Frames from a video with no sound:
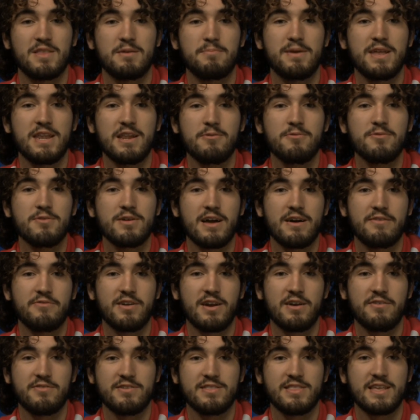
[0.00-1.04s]
The meeting will cover
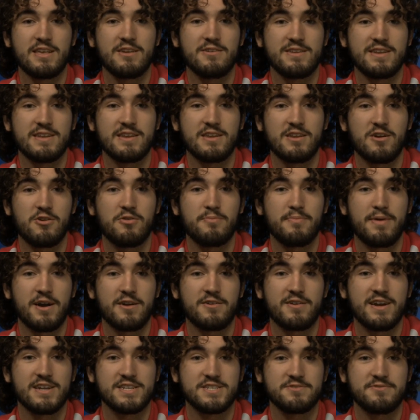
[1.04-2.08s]
everything you need to know about
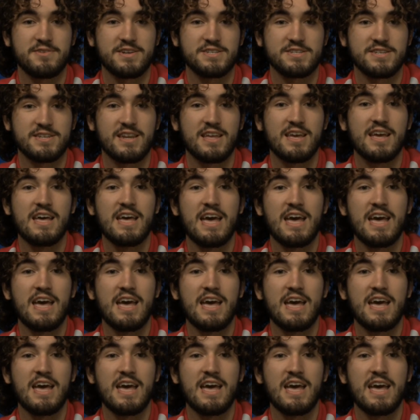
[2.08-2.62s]
graduation.